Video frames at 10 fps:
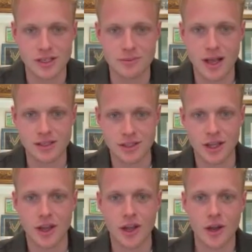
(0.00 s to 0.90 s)
He must
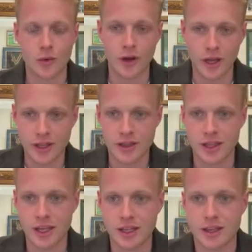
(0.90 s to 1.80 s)
really
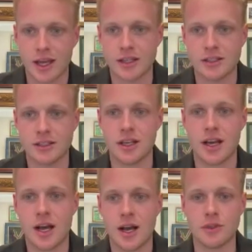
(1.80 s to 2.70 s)
think that
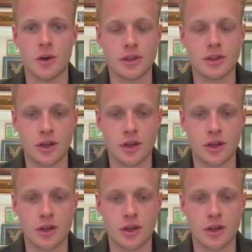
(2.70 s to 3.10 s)
with